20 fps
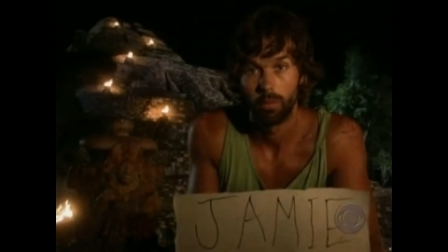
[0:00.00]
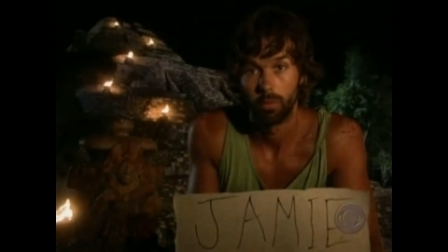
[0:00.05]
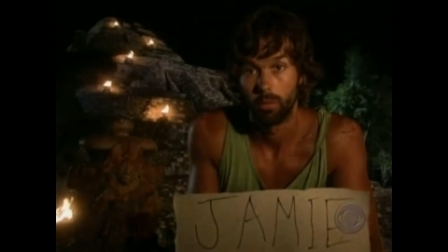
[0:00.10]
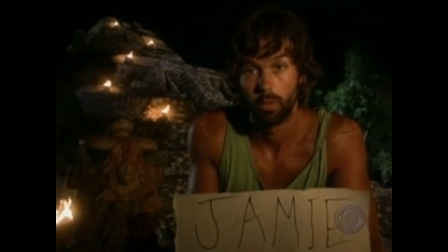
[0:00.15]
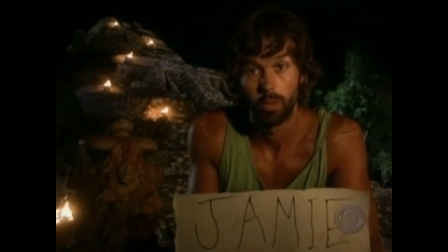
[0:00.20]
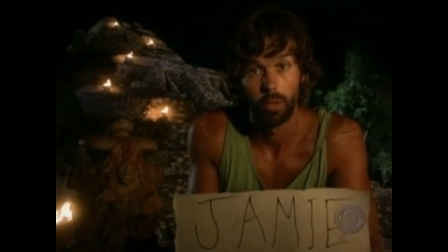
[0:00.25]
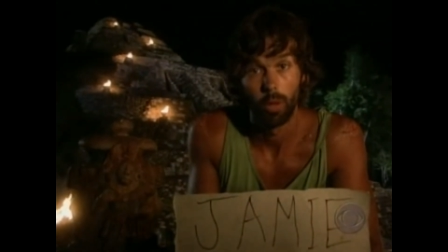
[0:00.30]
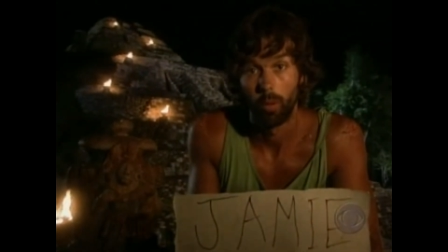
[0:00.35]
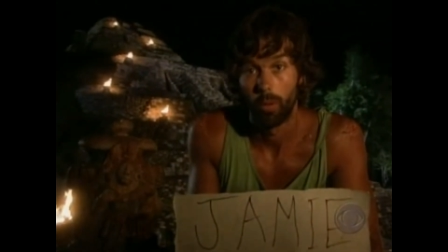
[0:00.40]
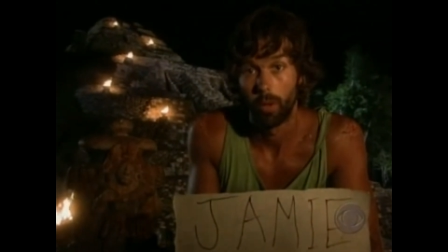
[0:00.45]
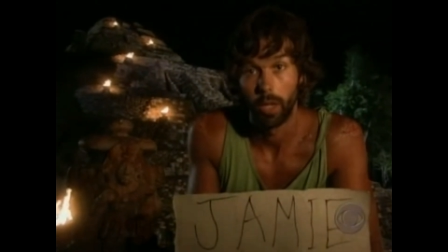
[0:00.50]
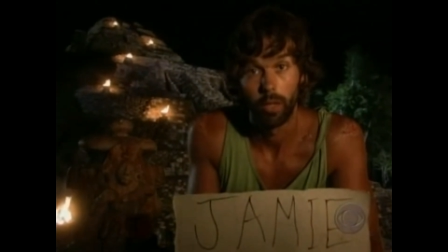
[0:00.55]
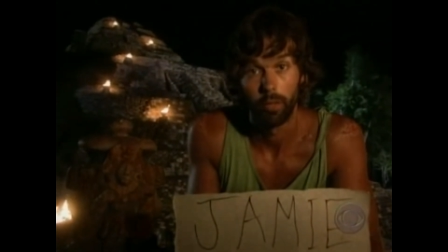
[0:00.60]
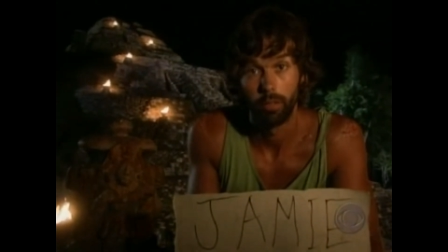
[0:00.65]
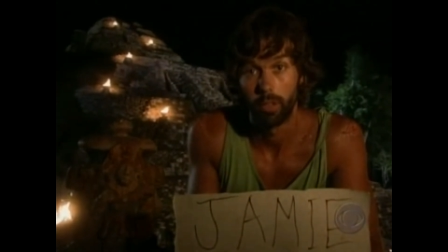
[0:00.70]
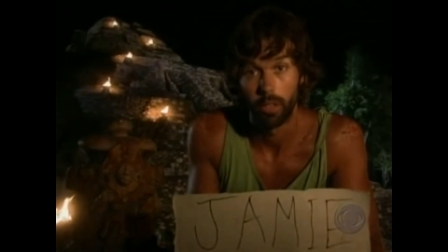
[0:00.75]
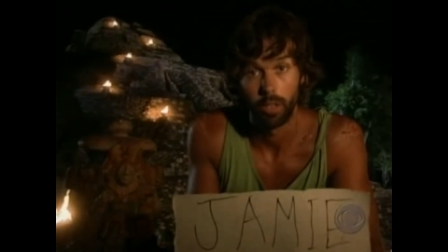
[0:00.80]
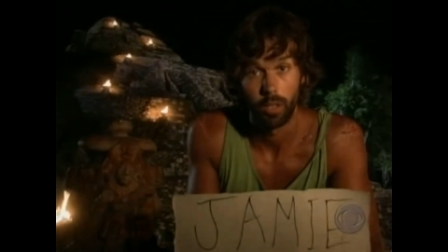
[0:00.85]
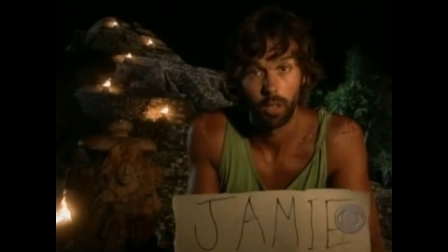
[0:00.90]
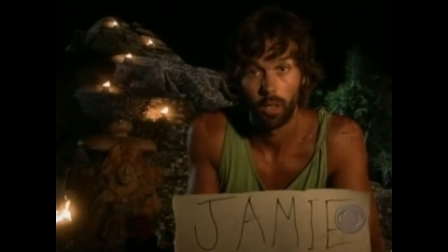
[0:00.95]
you don't have
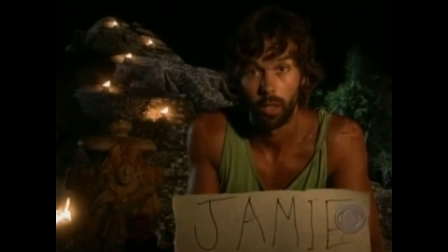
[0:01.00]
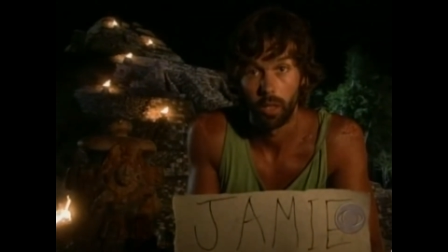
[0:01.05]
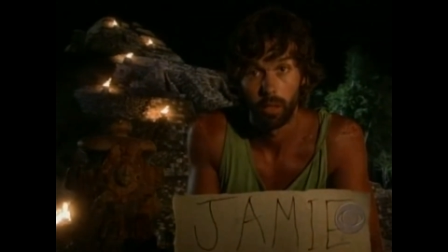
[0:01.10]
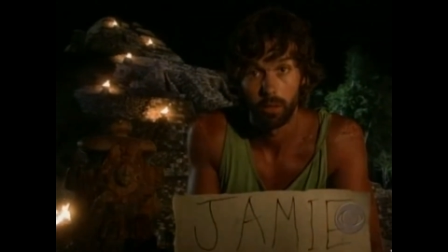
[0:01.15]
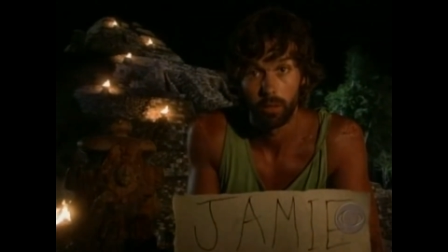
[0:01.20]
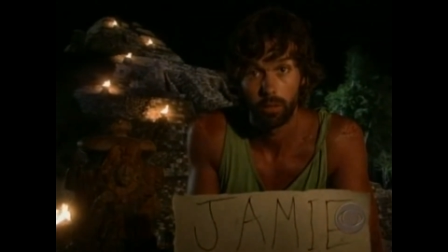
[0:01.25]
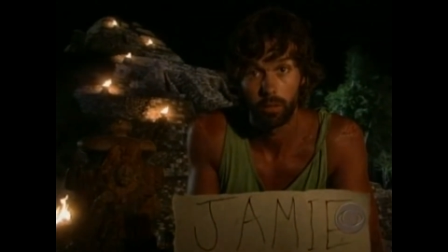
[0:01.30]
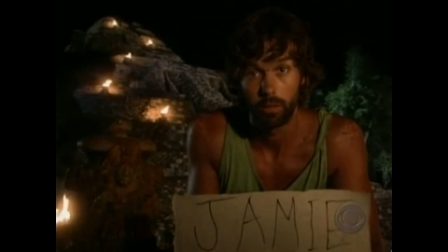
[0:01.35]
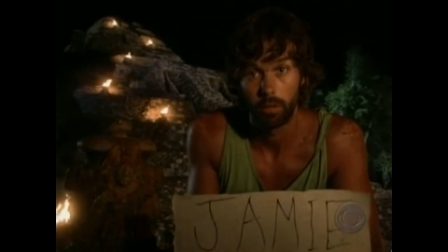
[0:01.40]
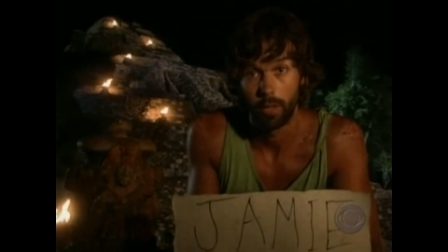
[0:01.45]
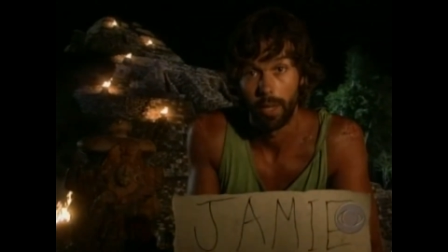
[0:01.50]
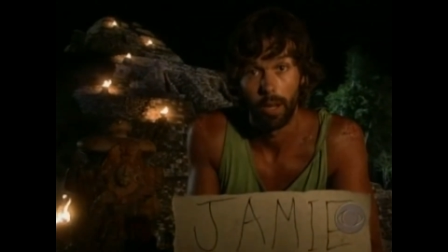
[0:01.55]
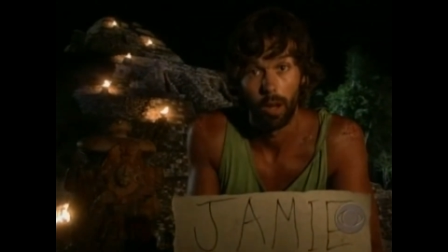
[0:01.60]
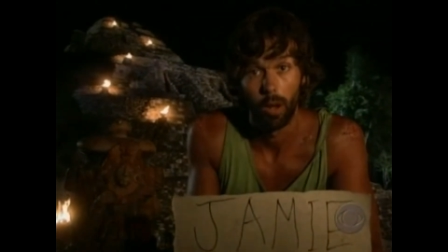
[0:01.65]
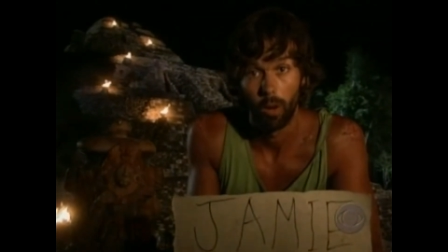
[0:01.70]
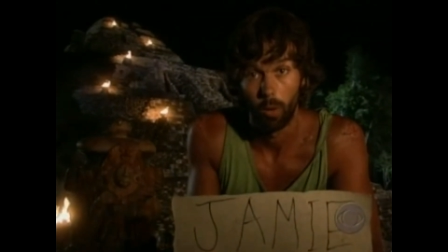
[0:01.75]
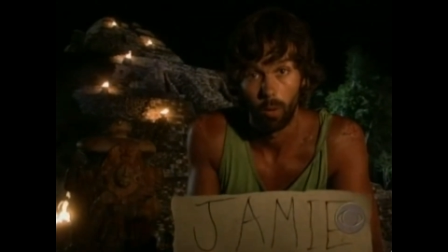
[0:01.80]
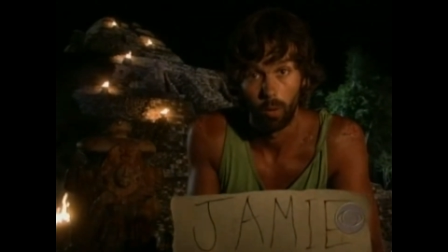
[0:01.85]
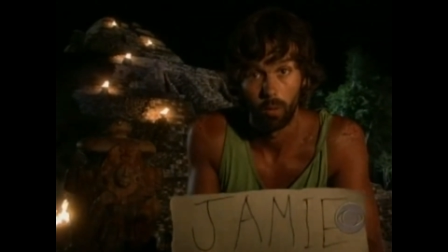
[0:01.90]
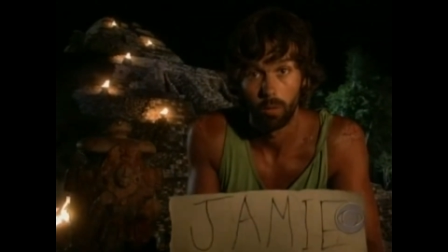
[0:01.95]
any class at
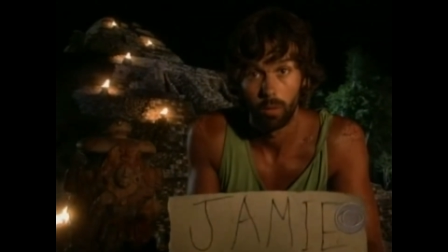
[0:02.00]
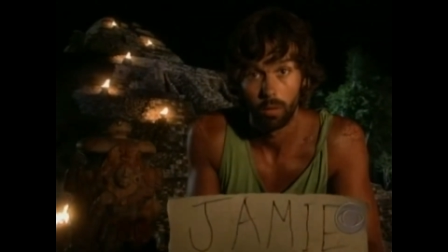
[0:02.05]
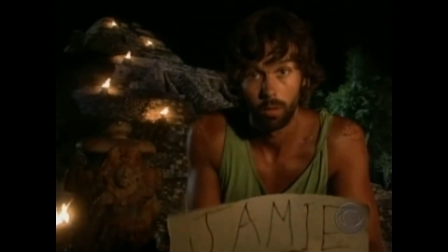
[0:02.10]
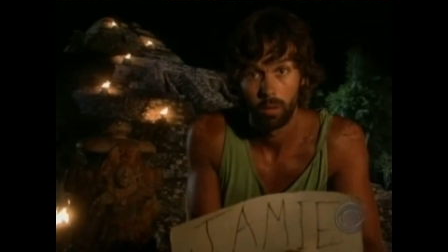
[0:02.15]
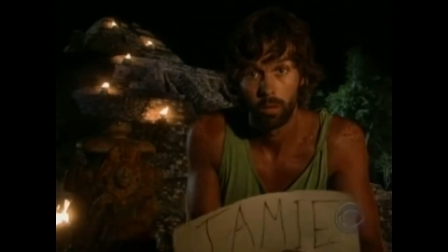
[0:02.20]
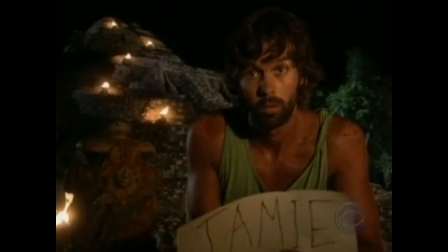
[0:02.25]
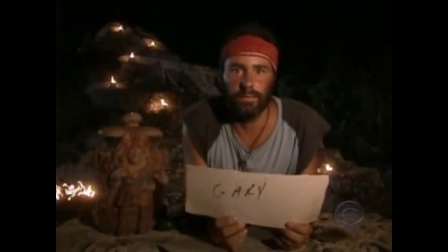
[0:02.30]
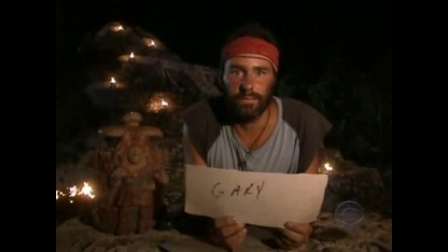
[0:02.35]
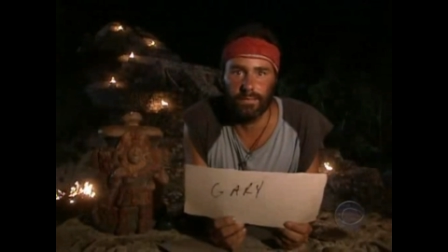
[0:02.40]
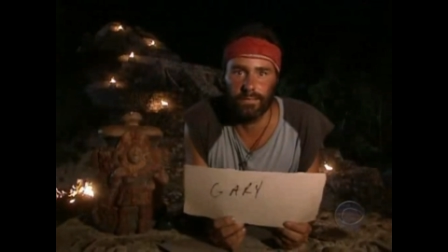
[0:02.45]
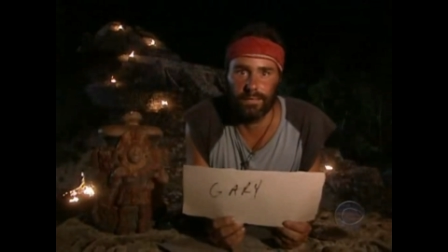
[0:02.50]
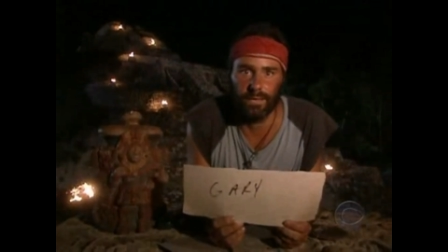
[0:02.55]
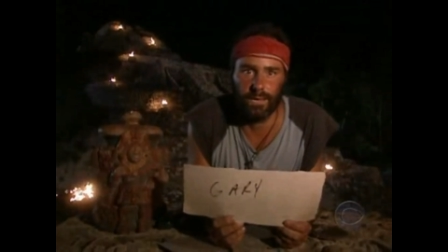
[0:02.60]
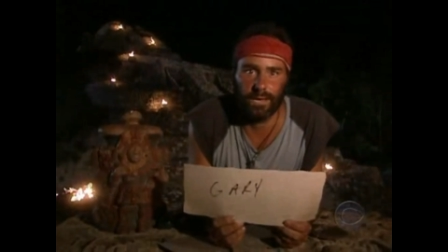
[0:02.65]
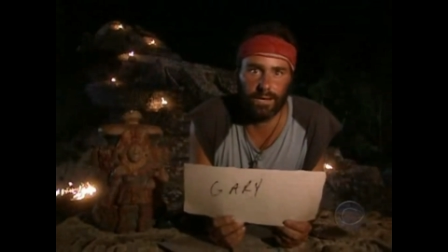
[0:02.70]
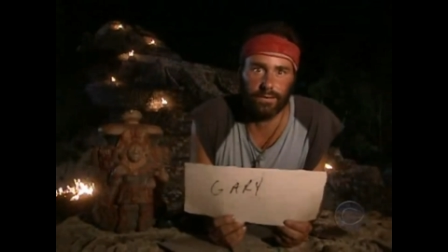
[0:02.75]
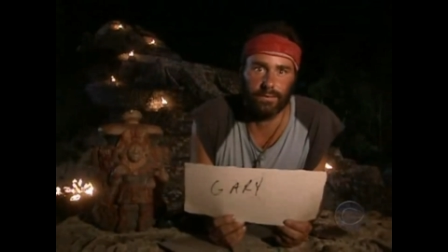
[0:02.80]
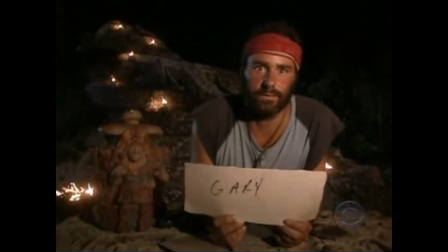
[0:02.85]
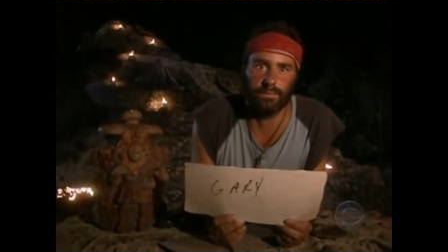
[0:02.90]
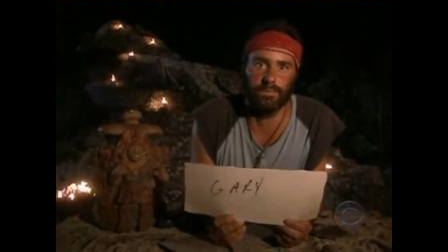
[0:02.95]
all.
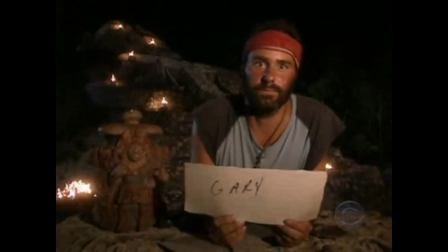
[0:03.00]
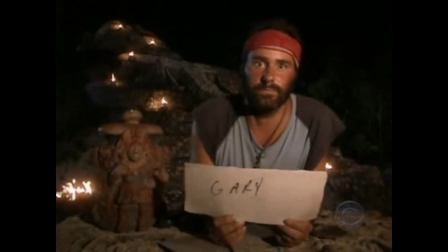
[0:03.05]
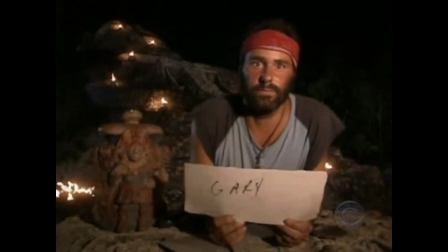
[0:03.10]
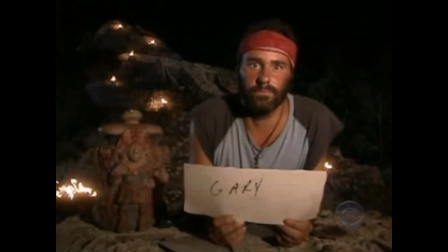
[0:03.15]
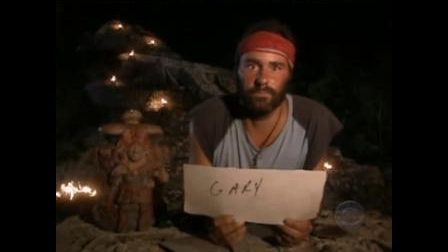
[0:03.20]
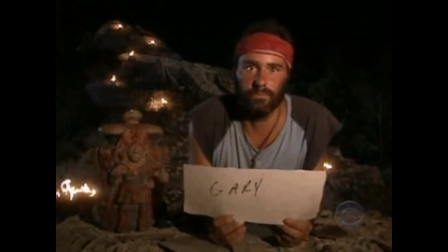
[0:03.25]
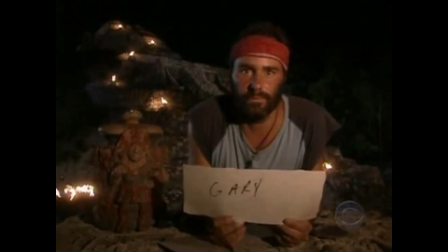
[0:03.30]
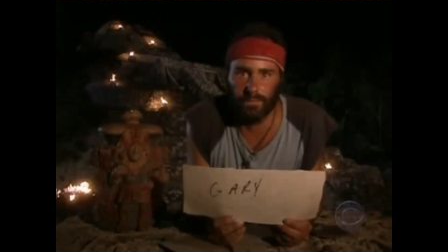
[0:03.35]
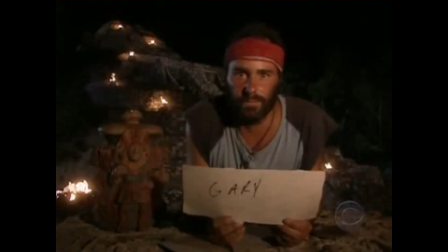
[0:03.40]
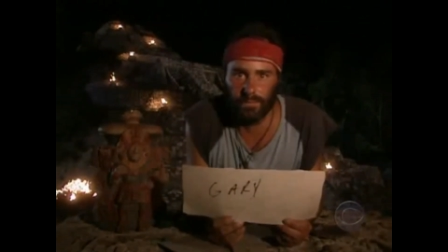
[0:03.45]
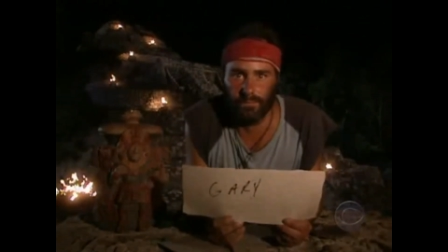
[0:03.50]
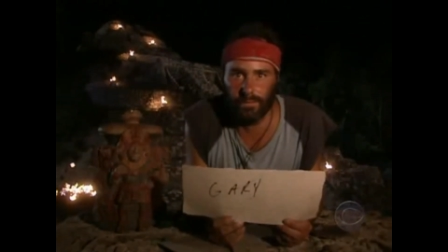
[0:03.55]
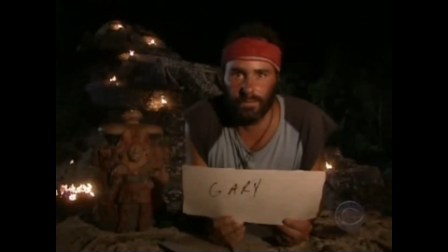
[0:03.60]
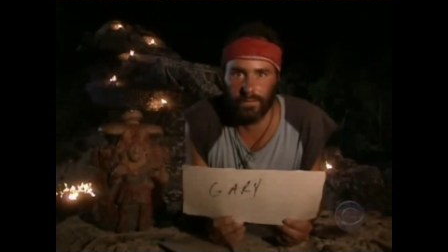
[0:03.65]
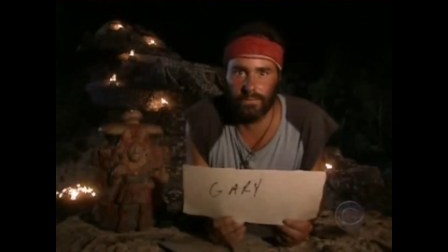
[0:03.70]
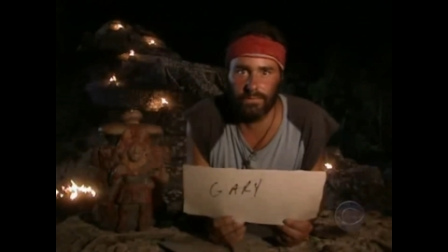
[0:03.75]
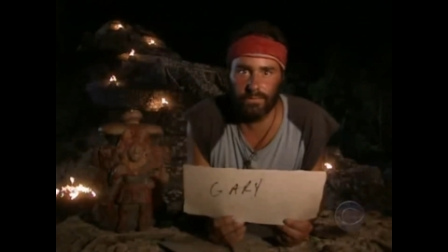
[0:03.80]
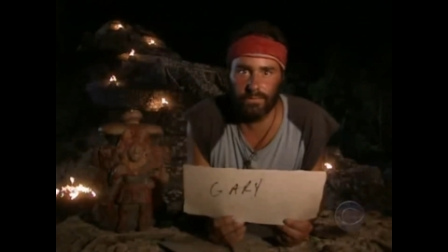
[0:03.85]
Gary, you've been running around